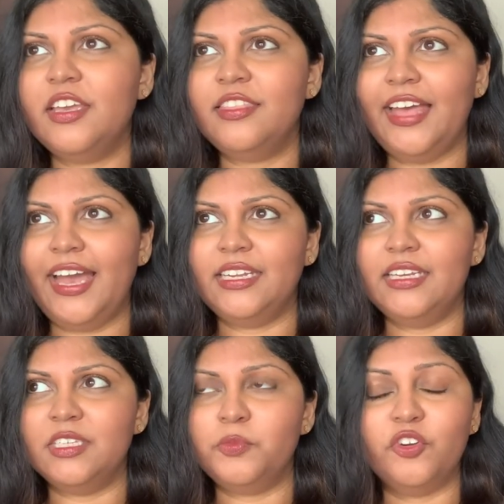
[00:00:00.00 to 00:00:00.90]
that
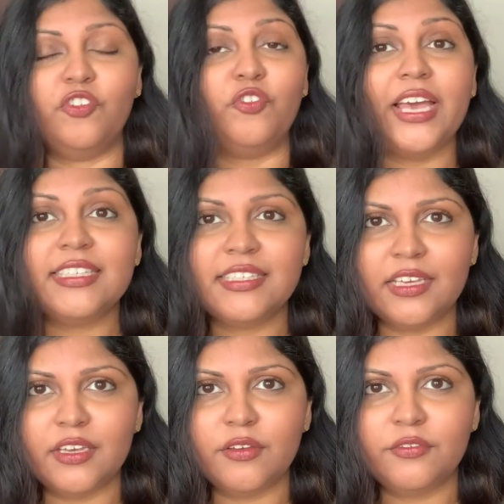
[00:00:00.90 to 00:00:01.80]
is
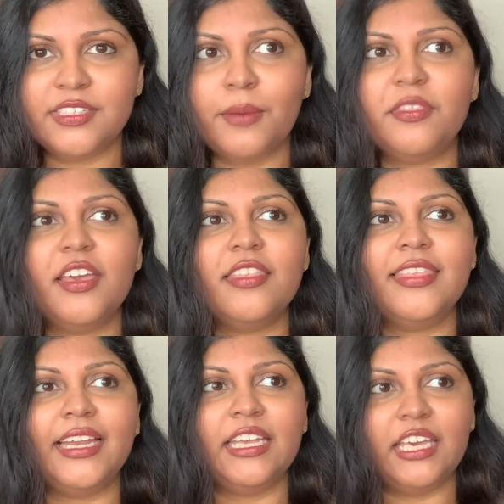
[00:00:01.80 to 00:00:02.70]
progressive, something
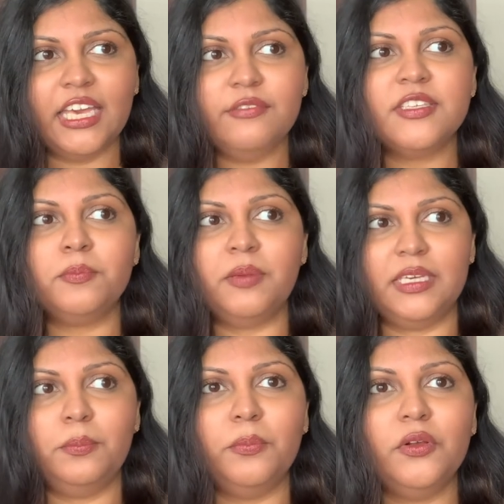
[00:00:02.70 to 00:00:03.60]
that gives
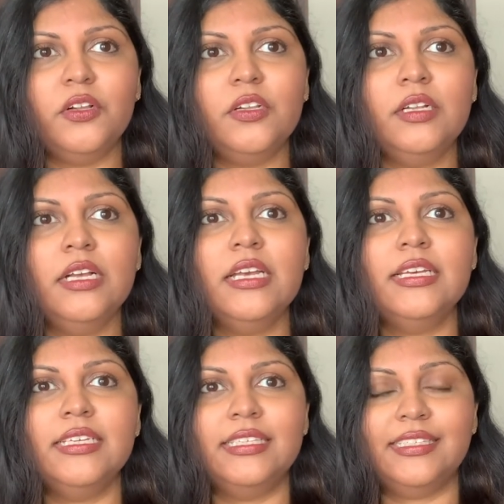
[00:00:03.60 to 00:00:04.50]
people
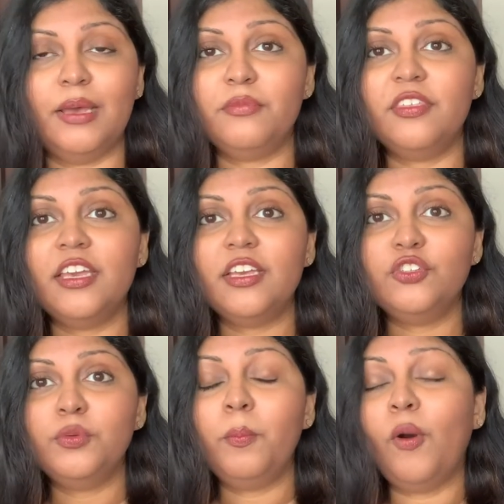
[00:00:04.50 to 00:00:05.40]
something
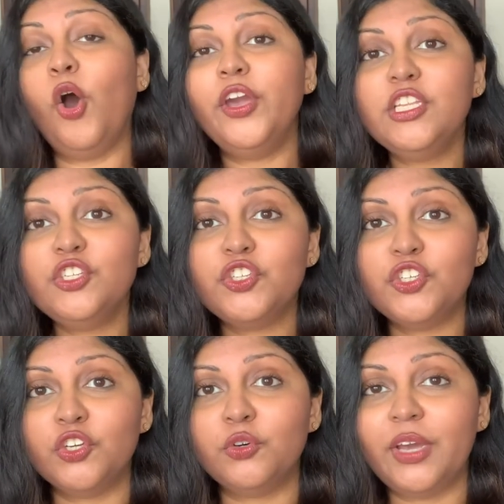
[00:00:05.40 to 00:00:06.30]
to point
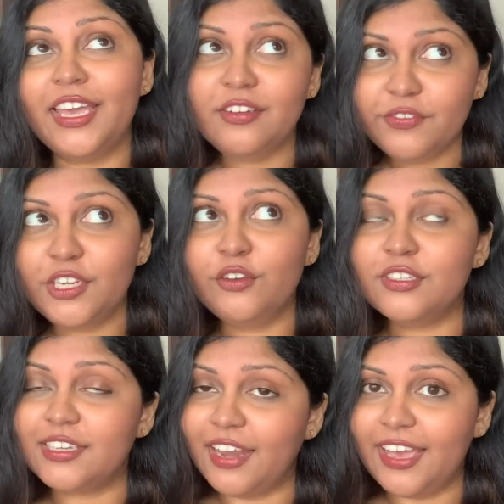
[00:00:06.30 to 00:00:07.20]
to in
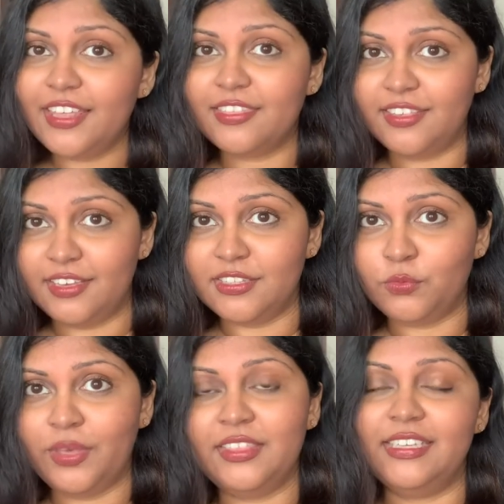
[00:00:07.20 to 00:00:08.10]
videos like this
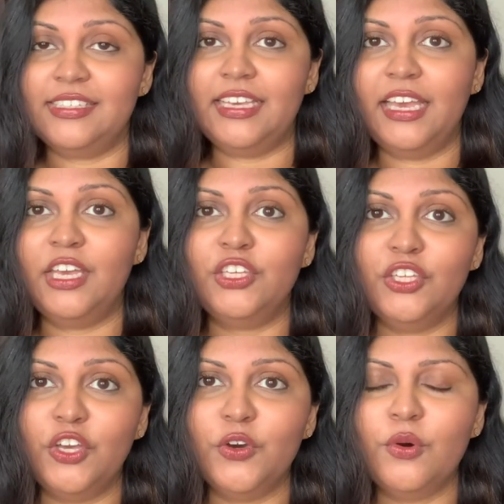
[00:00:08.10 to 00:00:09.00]
when they say, you know,